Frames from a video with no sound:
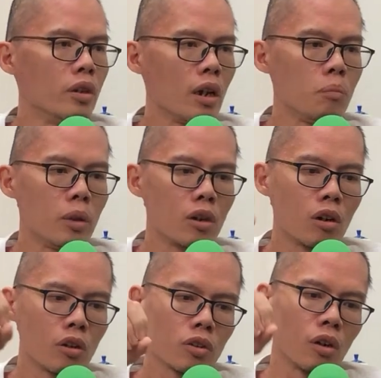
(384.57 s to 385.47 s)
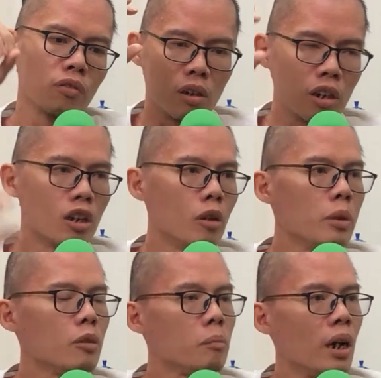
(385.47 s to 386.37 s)
and because of the
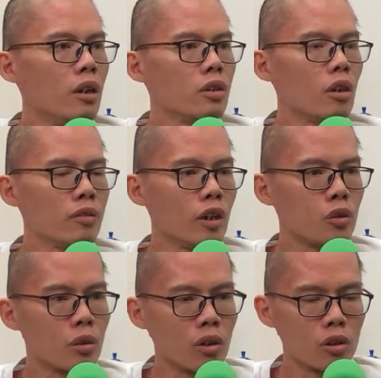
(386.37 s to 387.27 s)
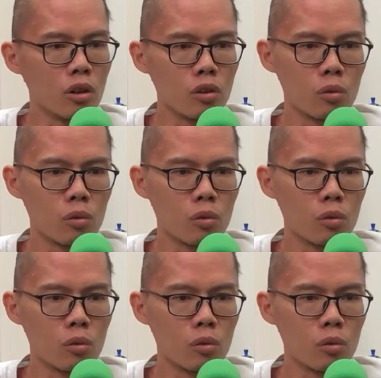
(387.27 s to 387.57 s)
economic bias of that structures,